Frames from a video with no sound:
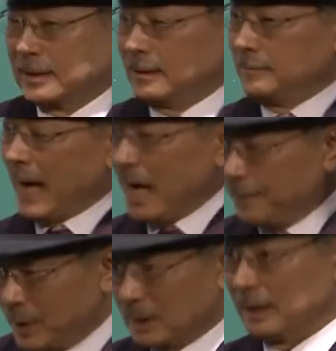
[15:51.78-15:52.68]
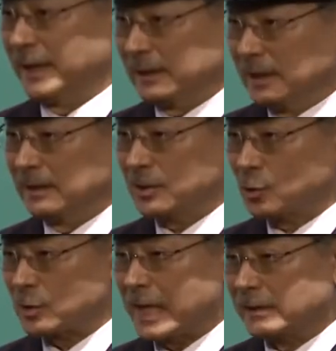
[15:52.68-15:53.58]
in a hyper-connected
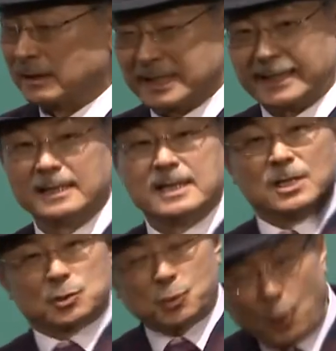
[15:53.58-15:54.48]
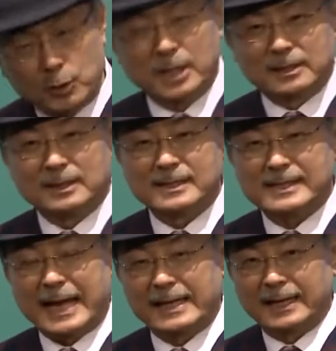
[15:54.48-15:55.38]
society. The new
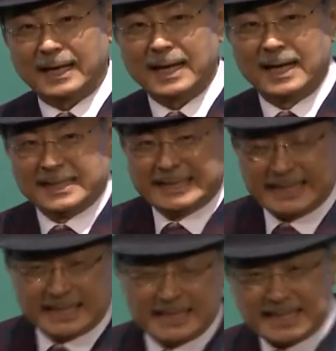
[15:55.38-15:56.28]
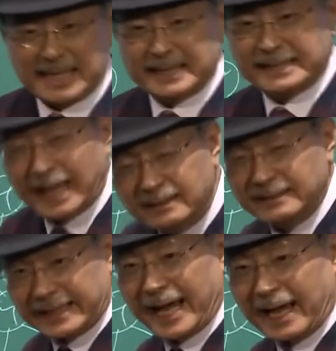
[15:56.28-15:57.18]
age where everyone is connected
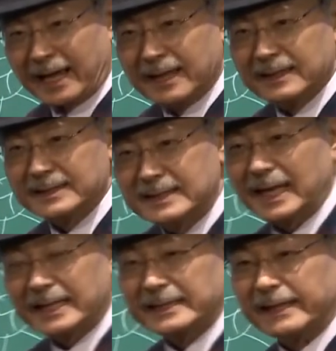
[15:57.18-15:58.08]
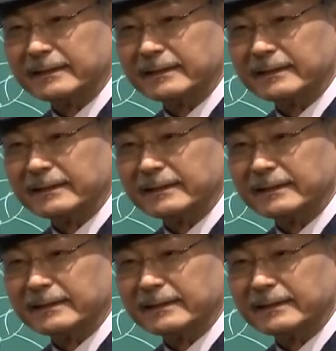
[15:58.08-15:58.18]
is approaching us.